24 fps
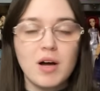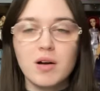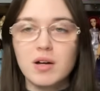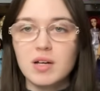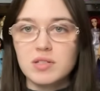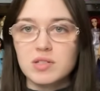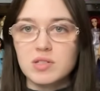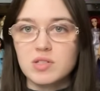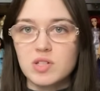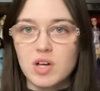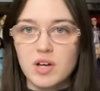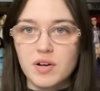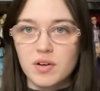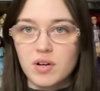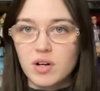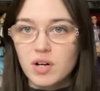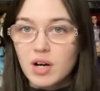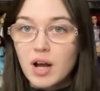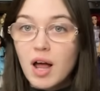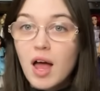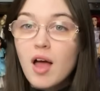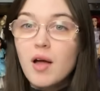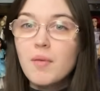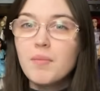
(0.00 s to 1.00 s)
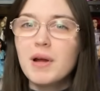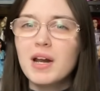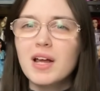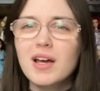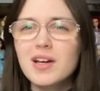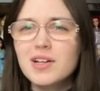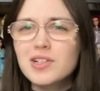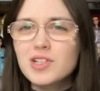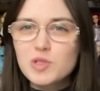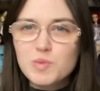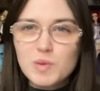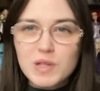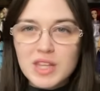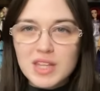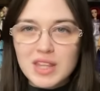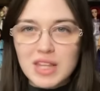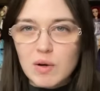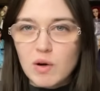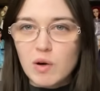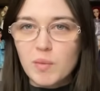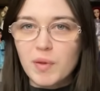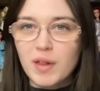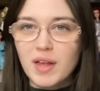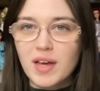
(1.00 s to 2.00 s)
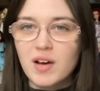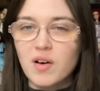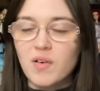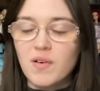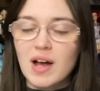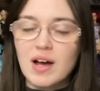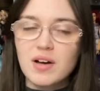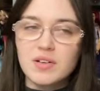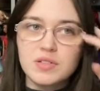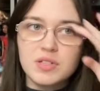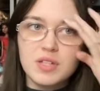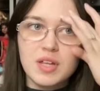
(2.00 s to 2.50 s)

because it's on her, but it could just be that they were playing around.